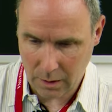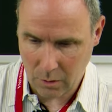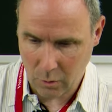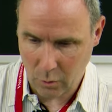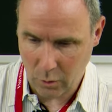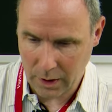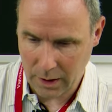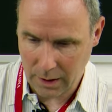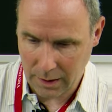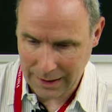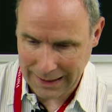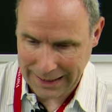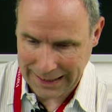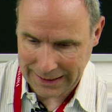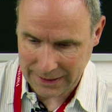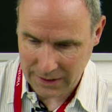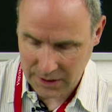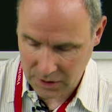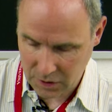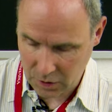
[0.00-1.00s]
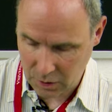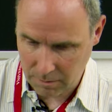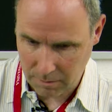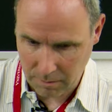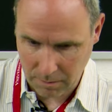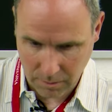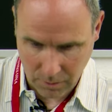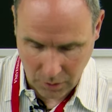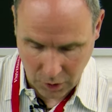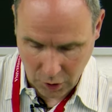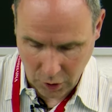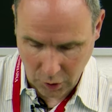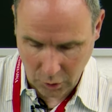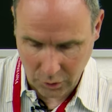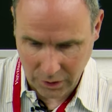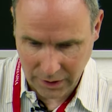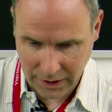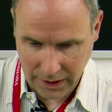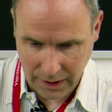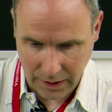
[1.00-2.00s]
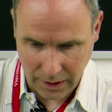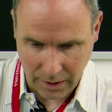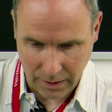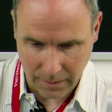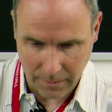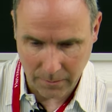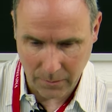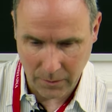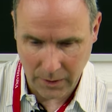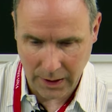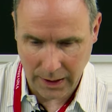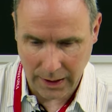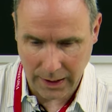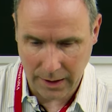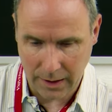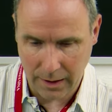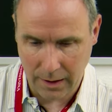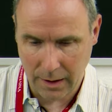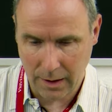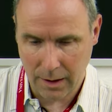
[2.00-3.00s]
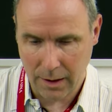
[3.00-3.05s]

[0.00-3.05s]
will add some code here, and